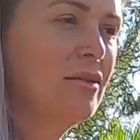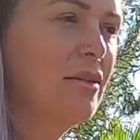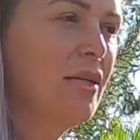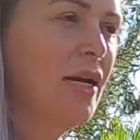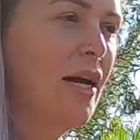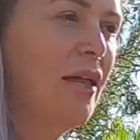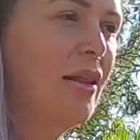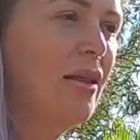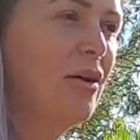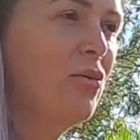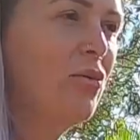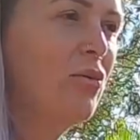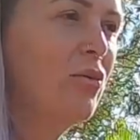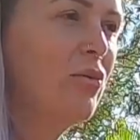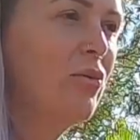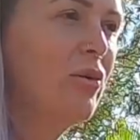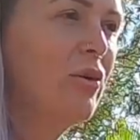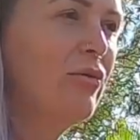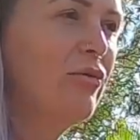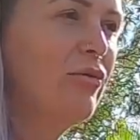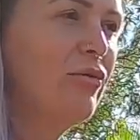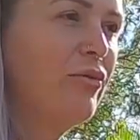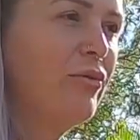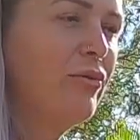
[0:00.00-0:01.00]
Now that
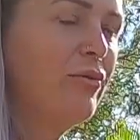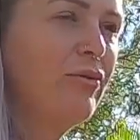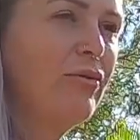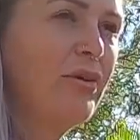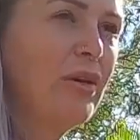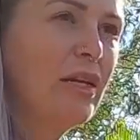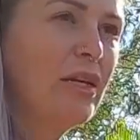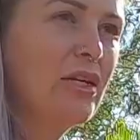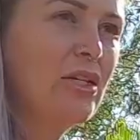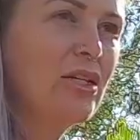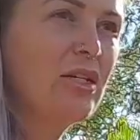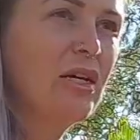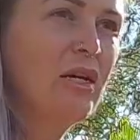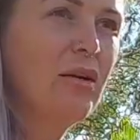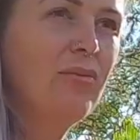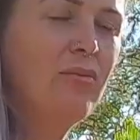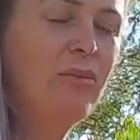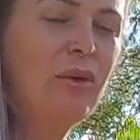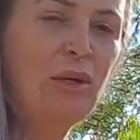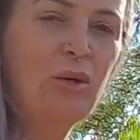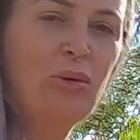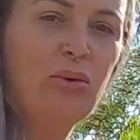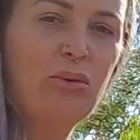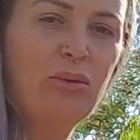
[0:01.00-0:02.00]
we've finished our
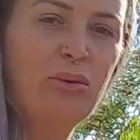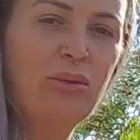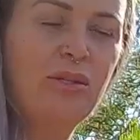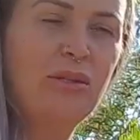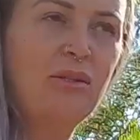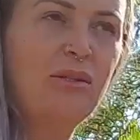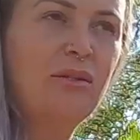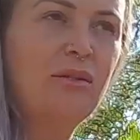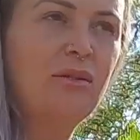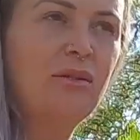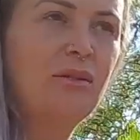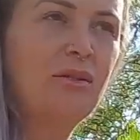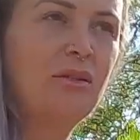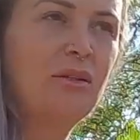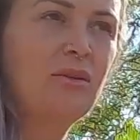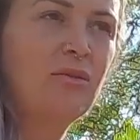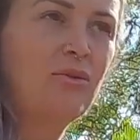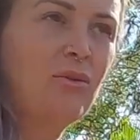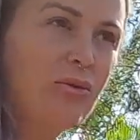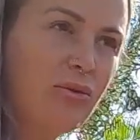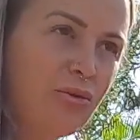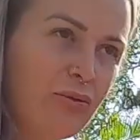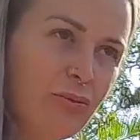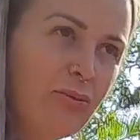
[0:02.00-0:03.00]
build,
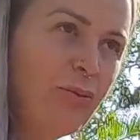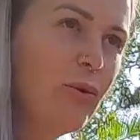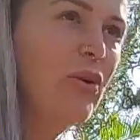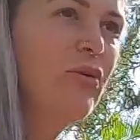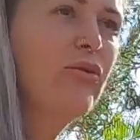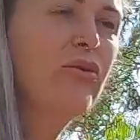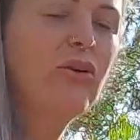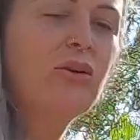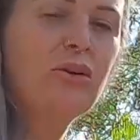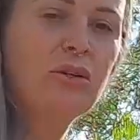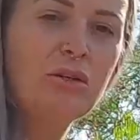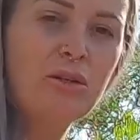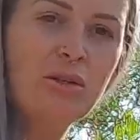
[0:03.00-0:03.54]
we've moved on